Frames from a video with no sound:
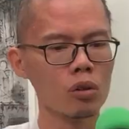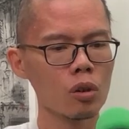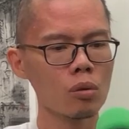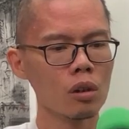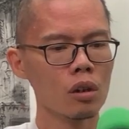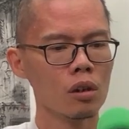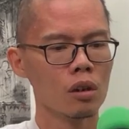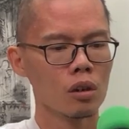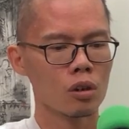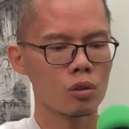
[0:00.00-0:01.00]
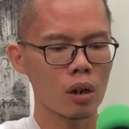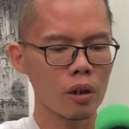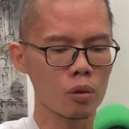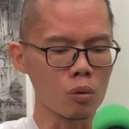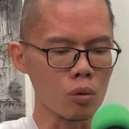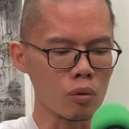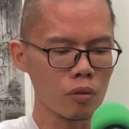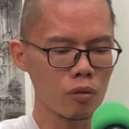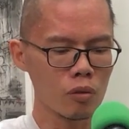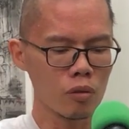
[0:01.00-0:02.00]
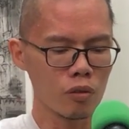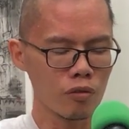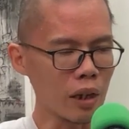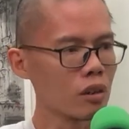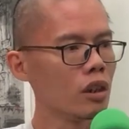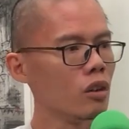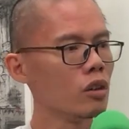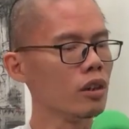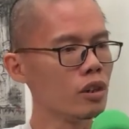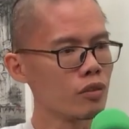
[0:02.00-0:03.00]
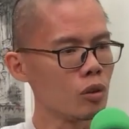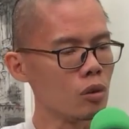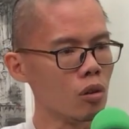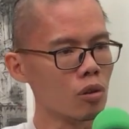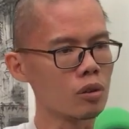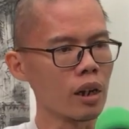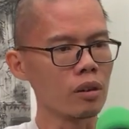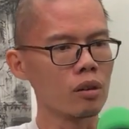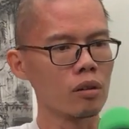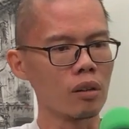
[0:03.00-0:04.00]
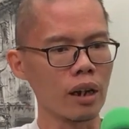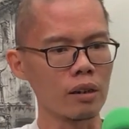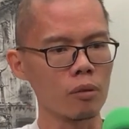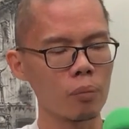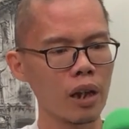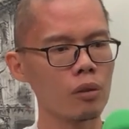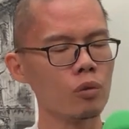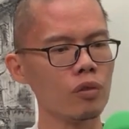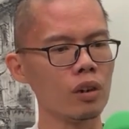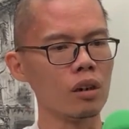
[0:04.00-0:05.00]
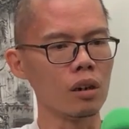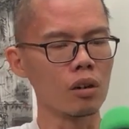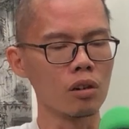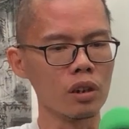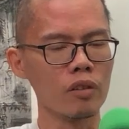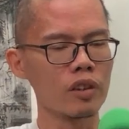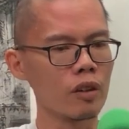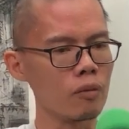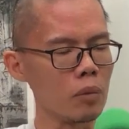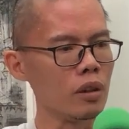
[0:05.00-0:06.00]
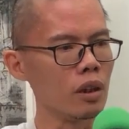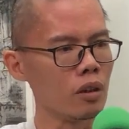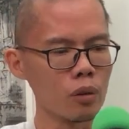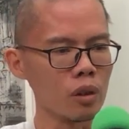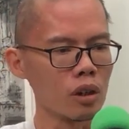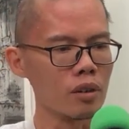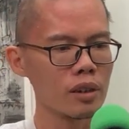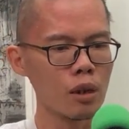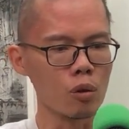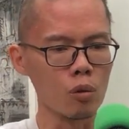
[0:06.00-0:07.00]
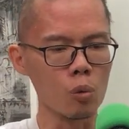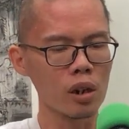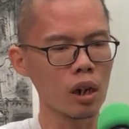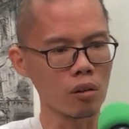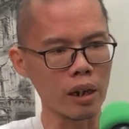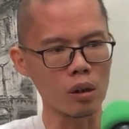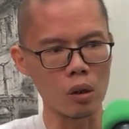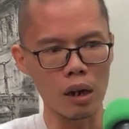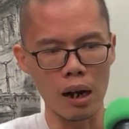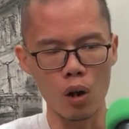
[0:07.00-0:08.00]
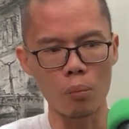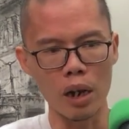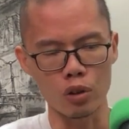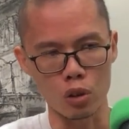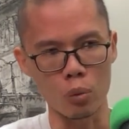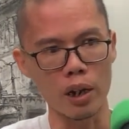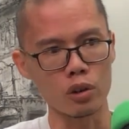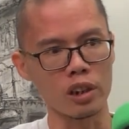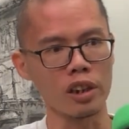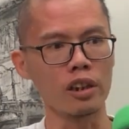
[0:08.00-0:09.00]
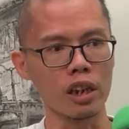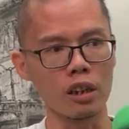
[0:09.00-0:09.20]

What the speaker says: So try to factor in these few goals, right? Like plan with a conservative median returns. That will work out like how much you actually need.